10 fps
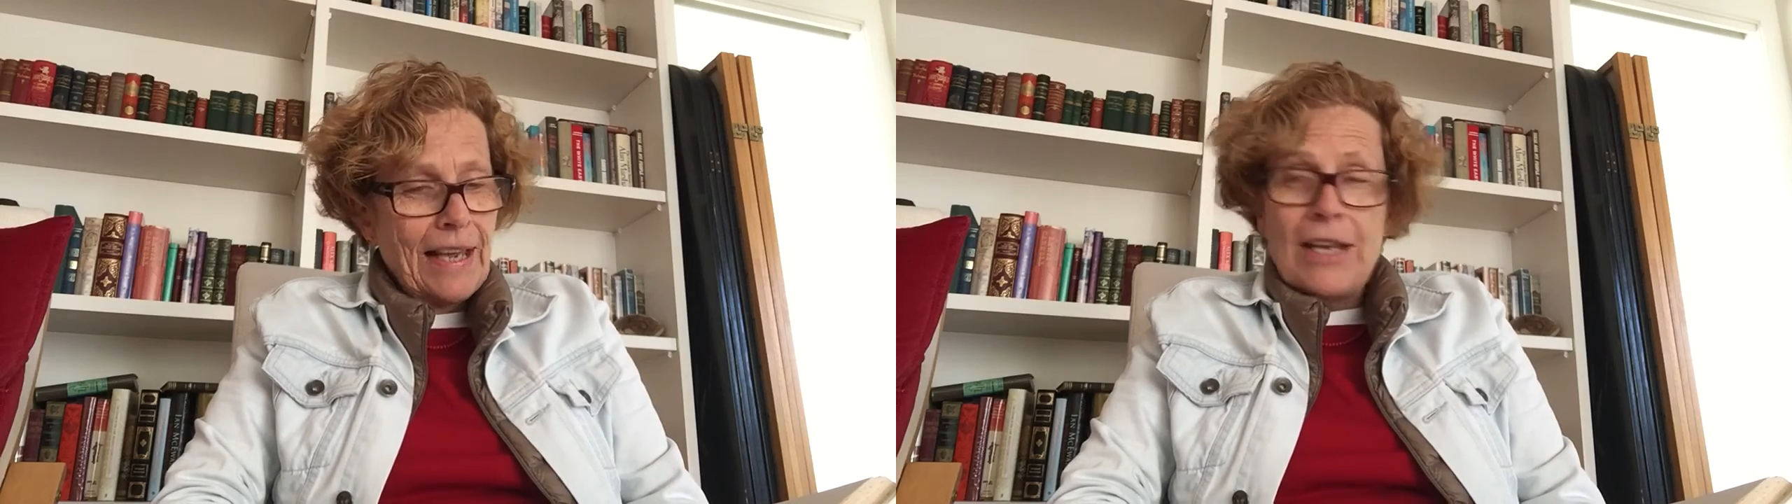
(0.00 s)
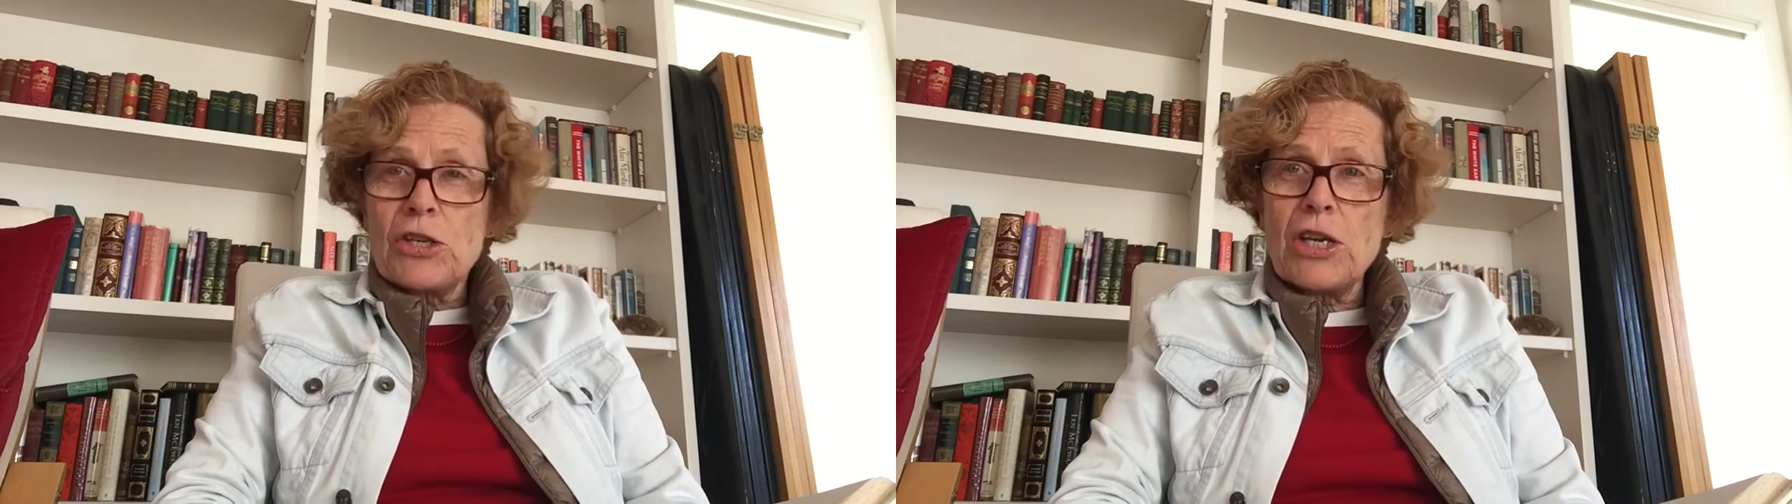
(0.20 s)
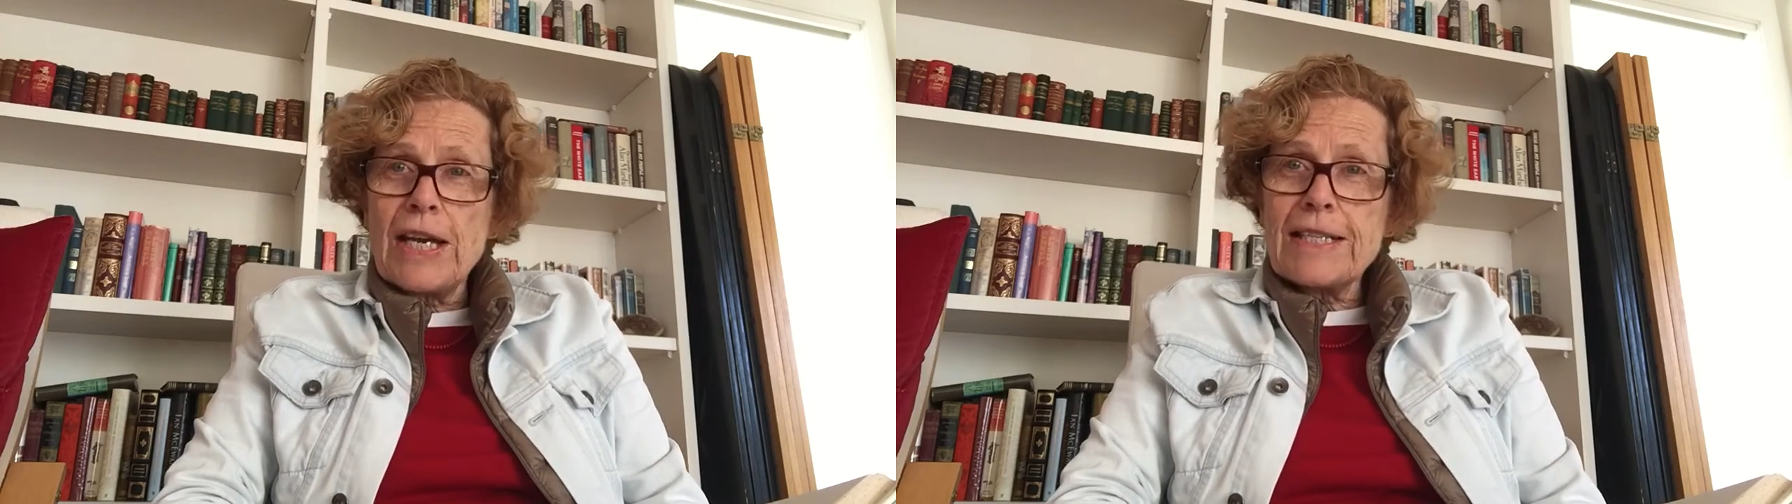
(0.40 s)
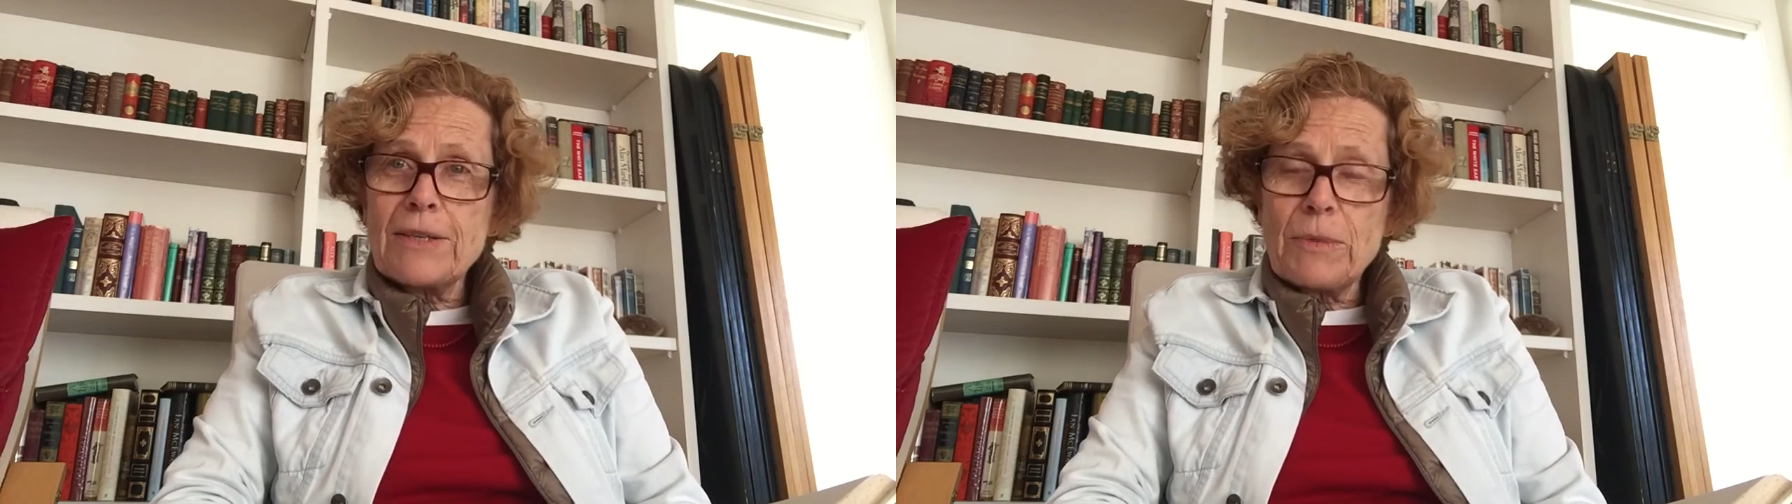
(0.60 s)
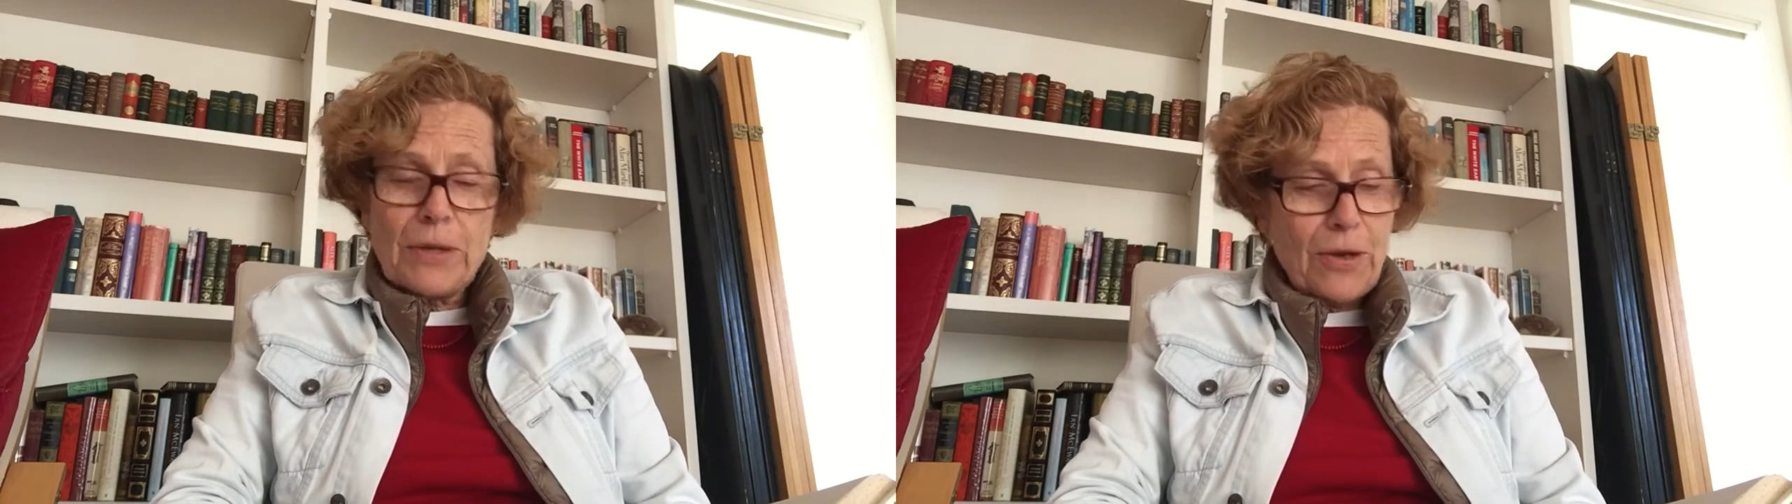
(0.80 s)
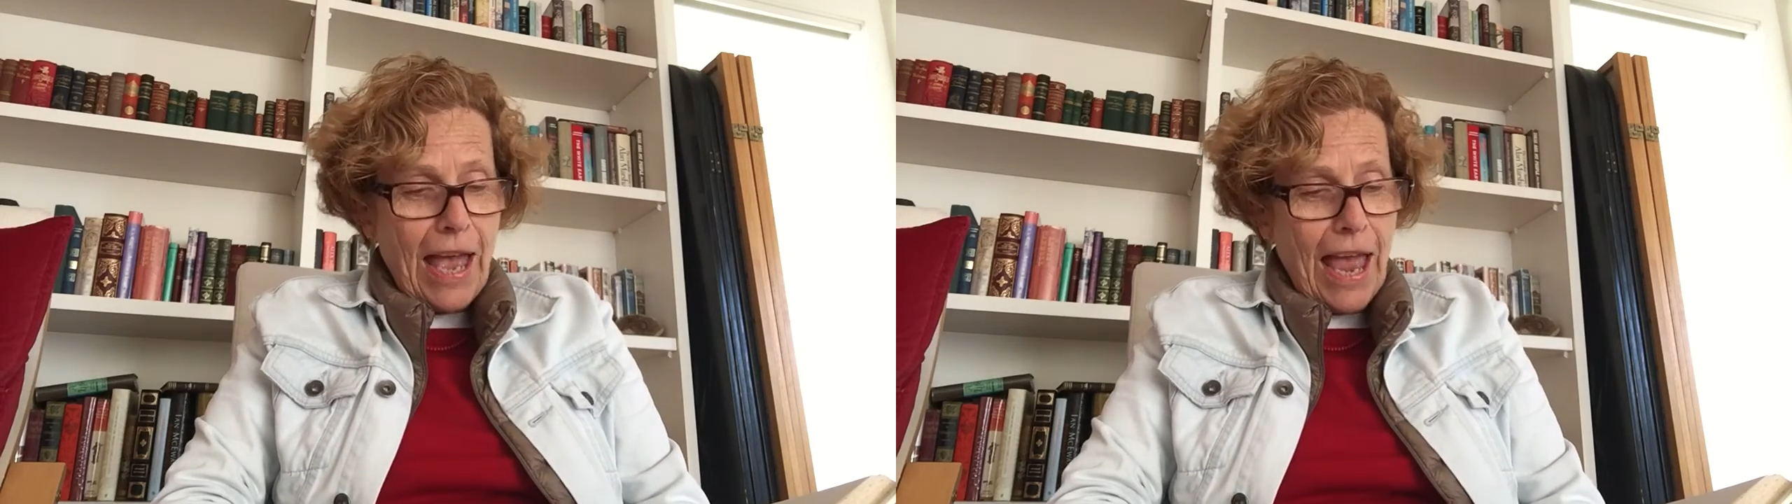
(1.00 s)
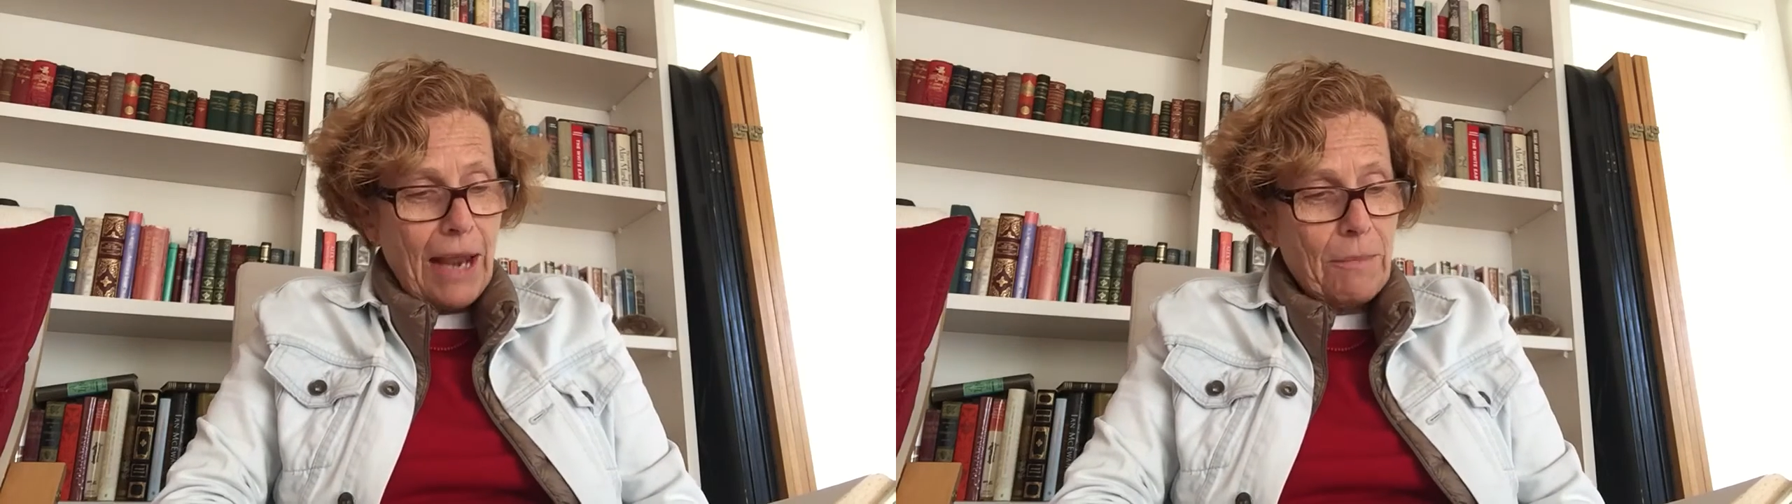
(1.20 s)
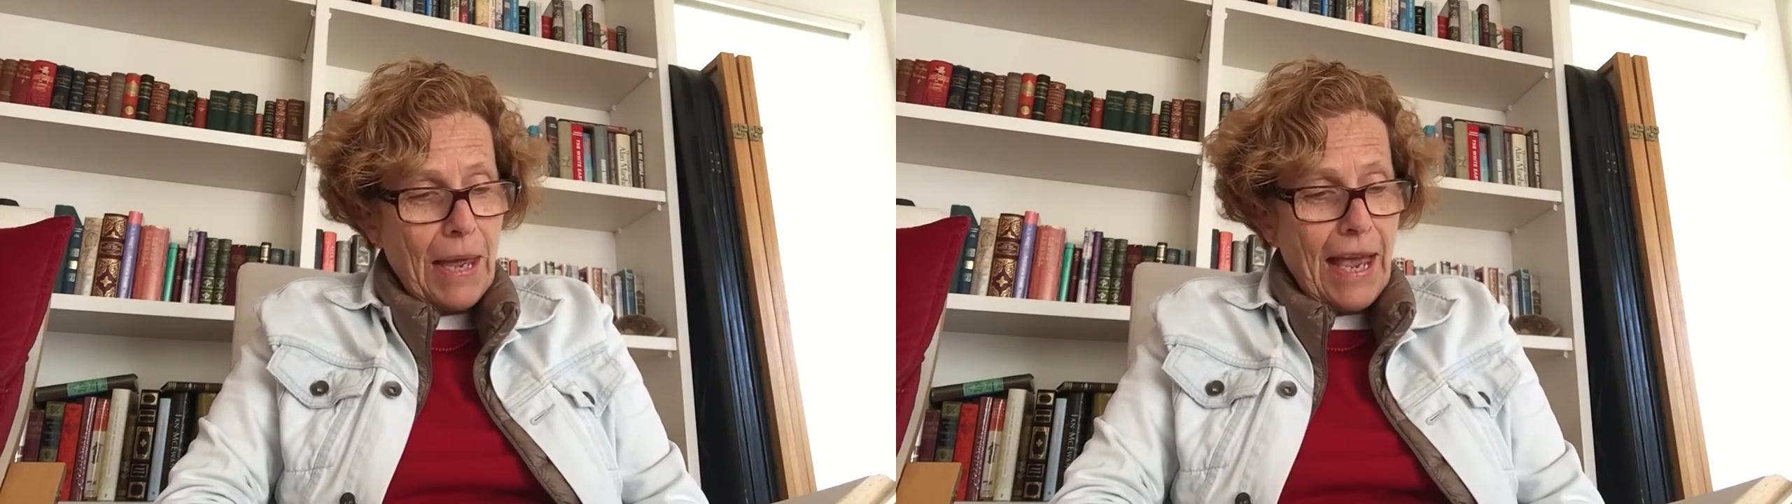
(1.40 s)
She hit it with her
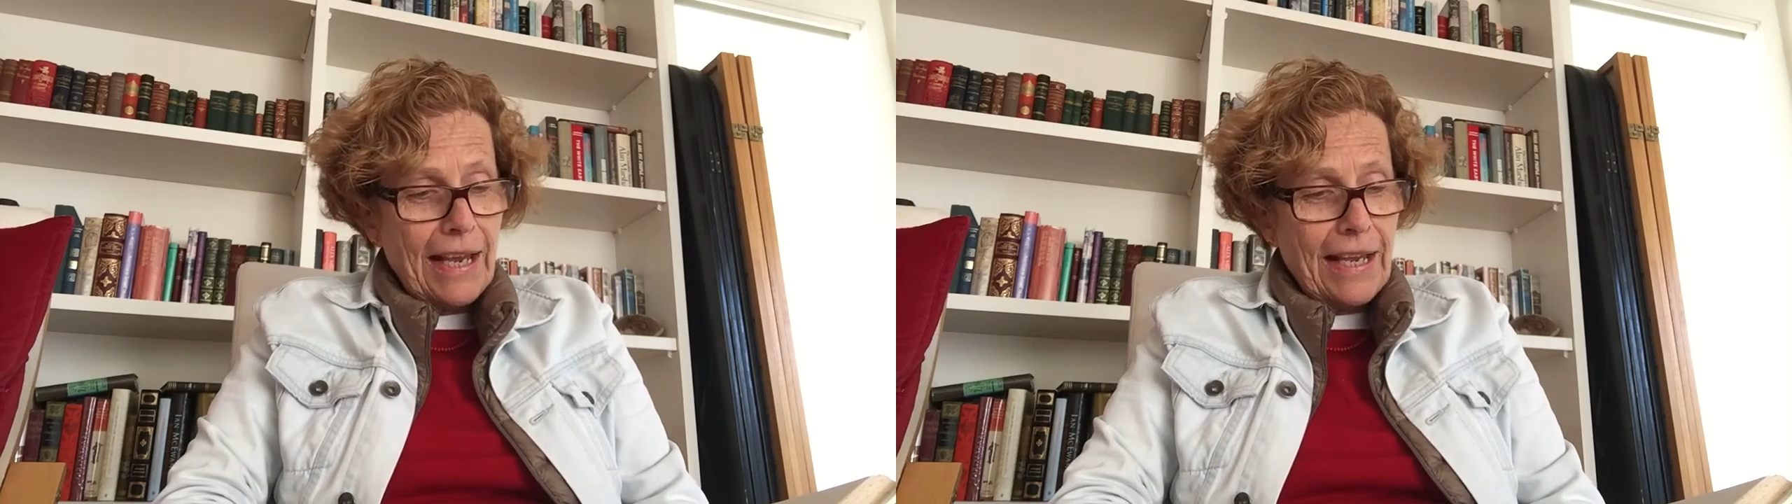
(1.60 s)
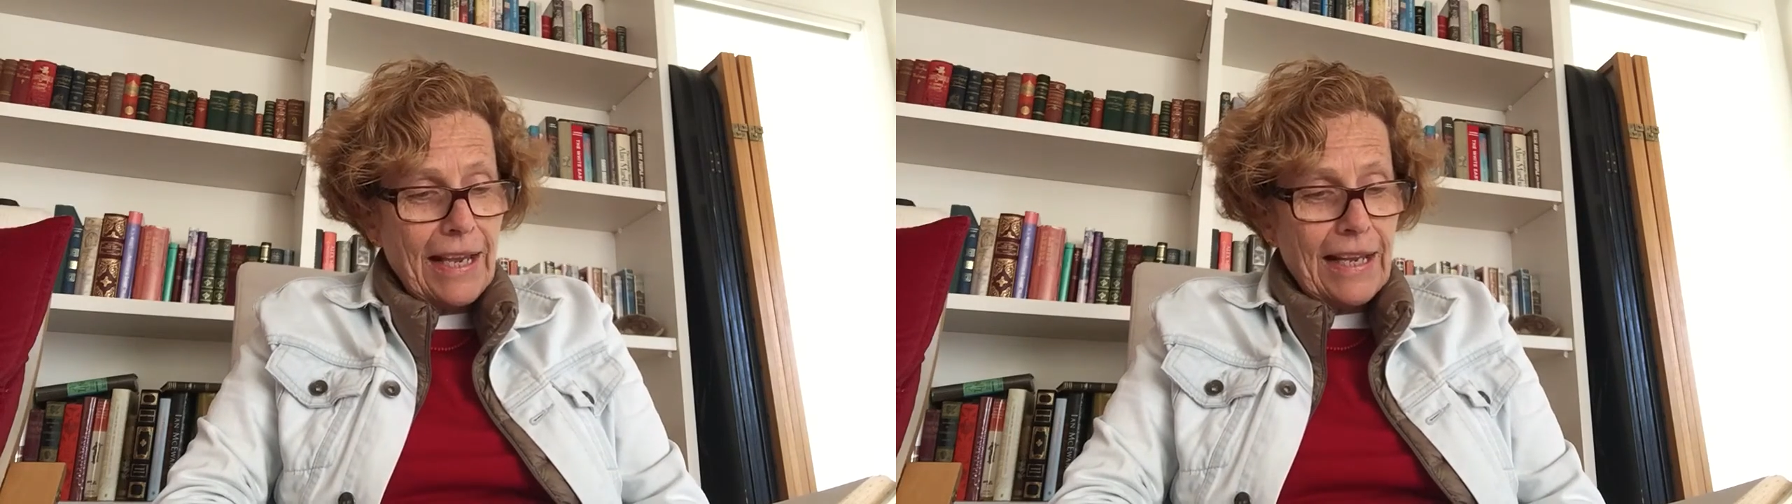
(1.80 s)
handbag